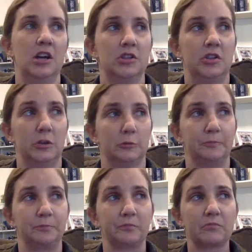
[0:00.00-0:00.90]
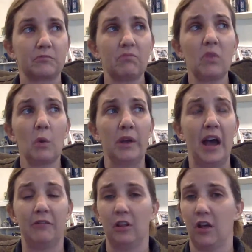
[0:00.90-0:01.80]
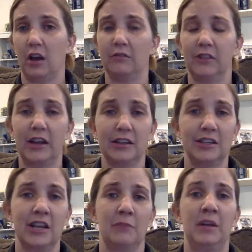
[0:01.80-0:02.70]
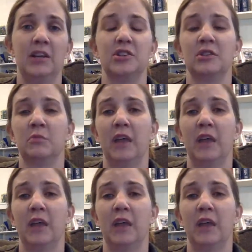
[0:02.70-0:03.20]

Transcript: So we have a lot of lead contamination.